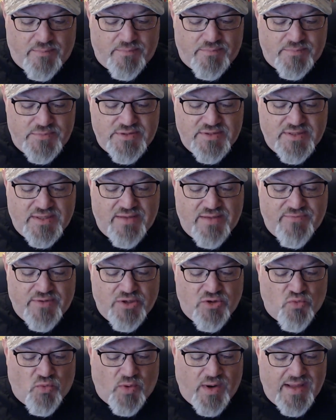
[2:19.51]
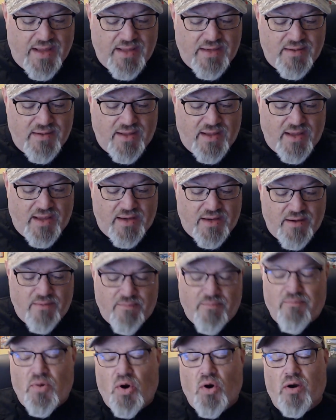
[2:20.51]
Stephen Grant, and
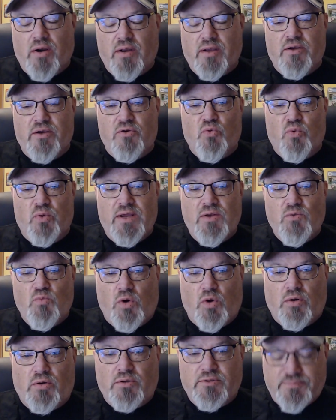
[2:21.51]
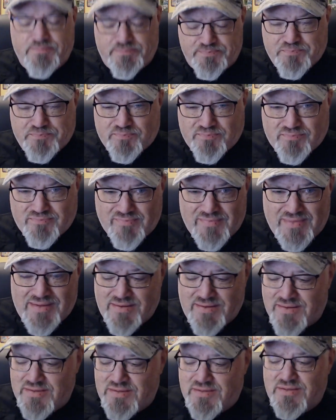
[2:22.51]
Mark Greenwald.
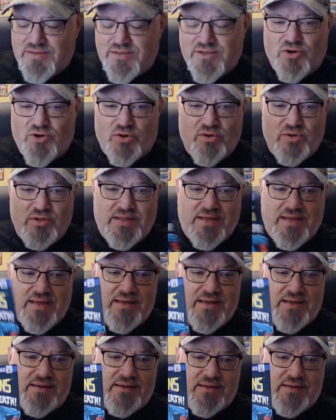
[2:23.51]
This is early